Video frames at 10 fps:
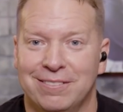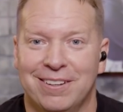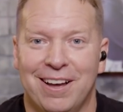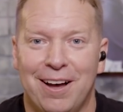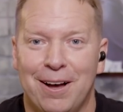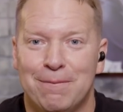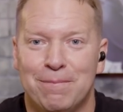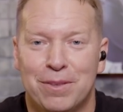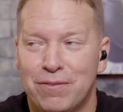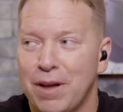Um,
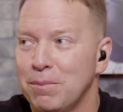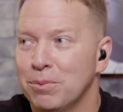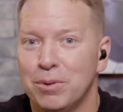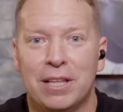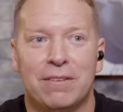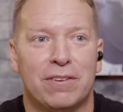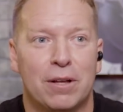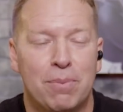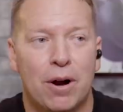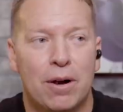the family really fell
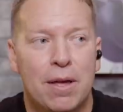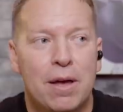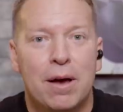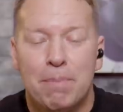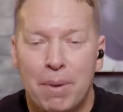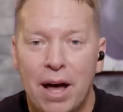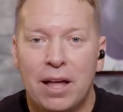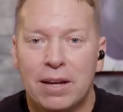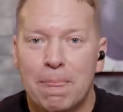apart. But